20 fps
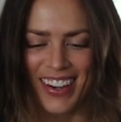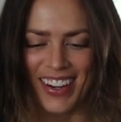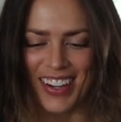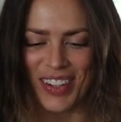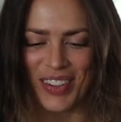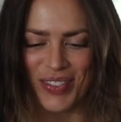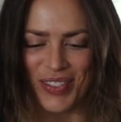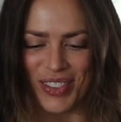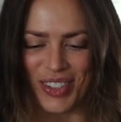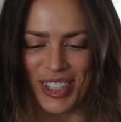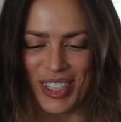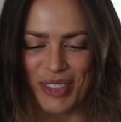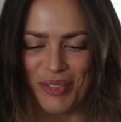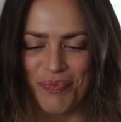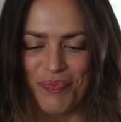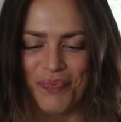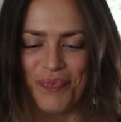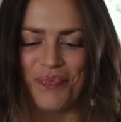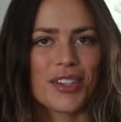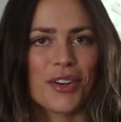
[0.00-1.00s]
Good boy.
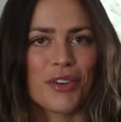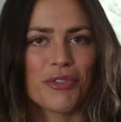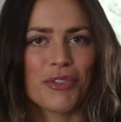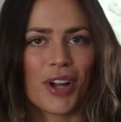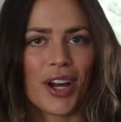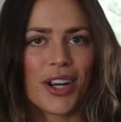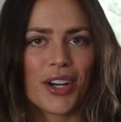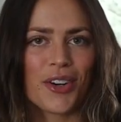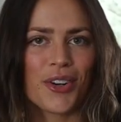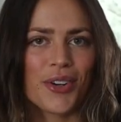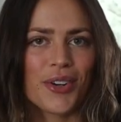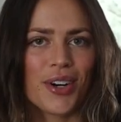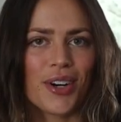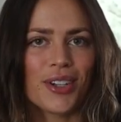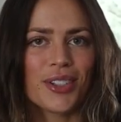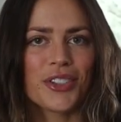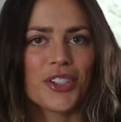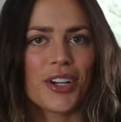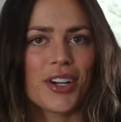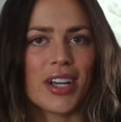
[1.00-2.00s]
So flight crew
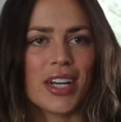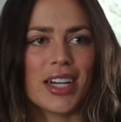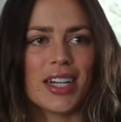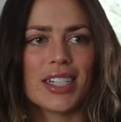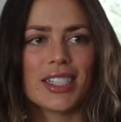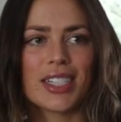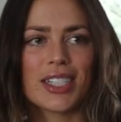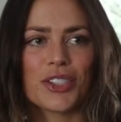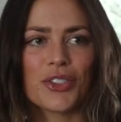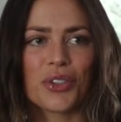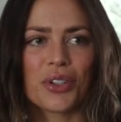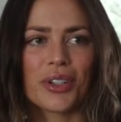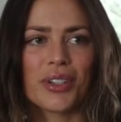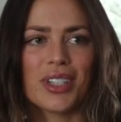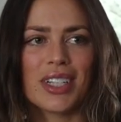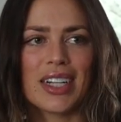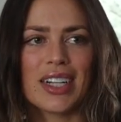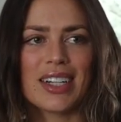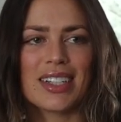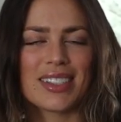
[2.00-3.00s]
culture is
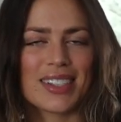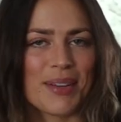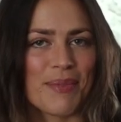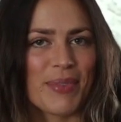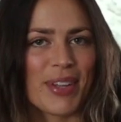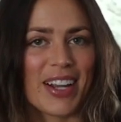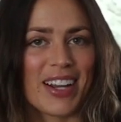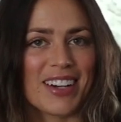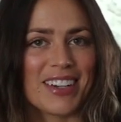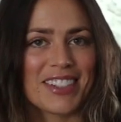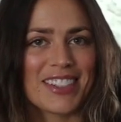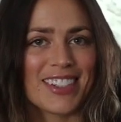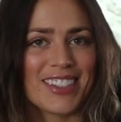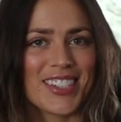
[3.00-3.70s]
truly something else,